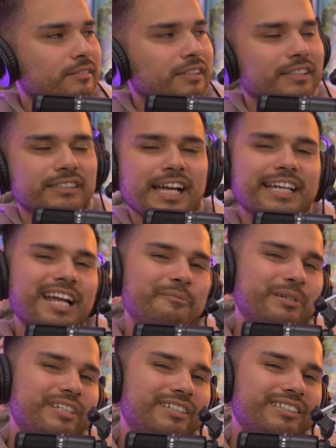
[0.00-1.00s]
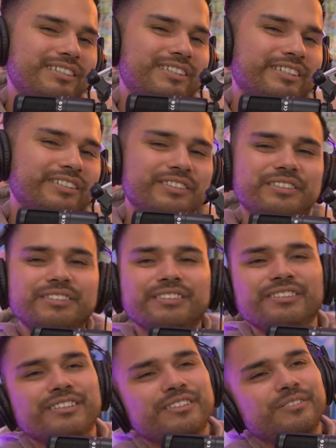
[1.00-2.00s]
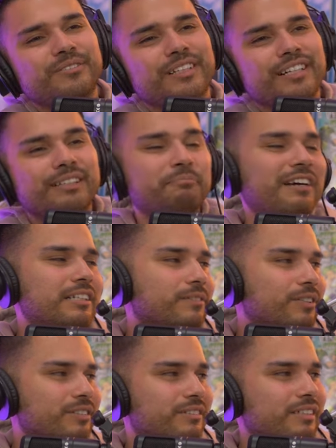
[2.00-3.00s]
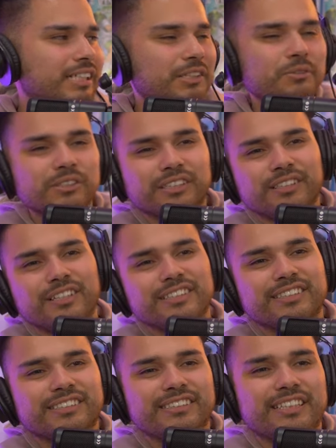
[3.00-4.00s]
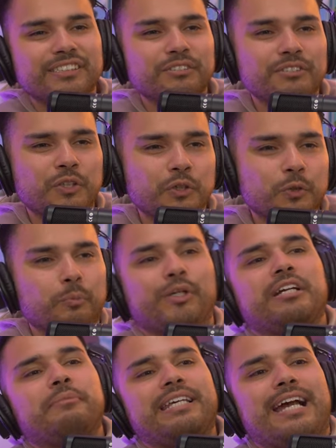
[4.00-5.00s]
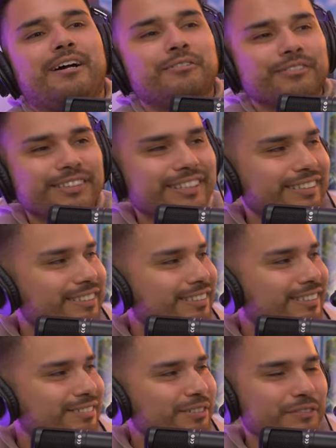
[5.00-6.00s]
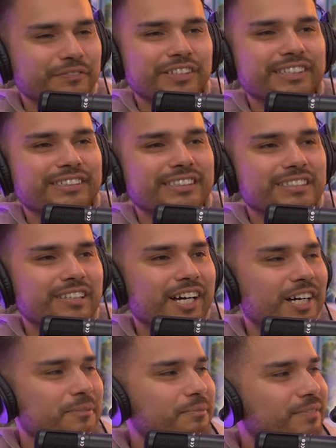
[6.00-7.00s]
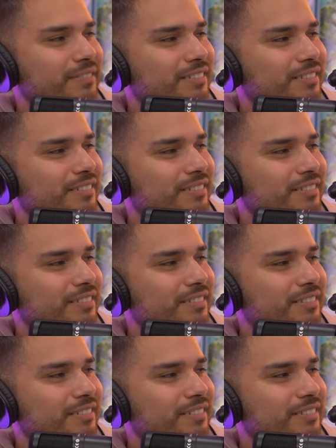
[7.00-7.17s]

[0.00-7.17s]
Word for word: Cause I can't be looking good, you not, and vice versa. Like you looking yeah. all good, and then you, you bringing me out. Like the fuck is this slob?